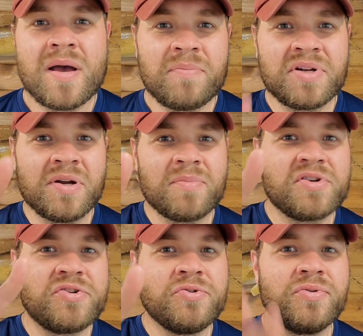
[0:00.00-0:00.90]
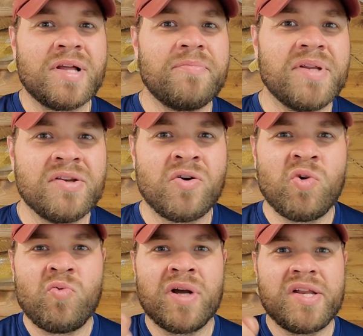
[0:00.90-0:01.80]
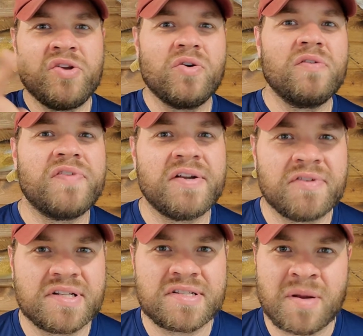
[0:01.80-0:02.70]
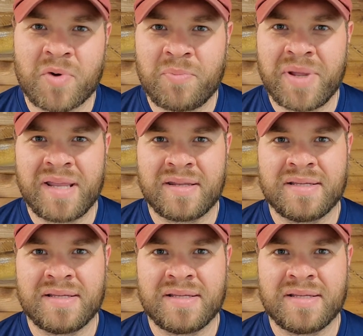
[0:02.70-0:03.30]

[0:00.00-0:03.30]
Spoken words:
But number two, let me know what your favorite summer bait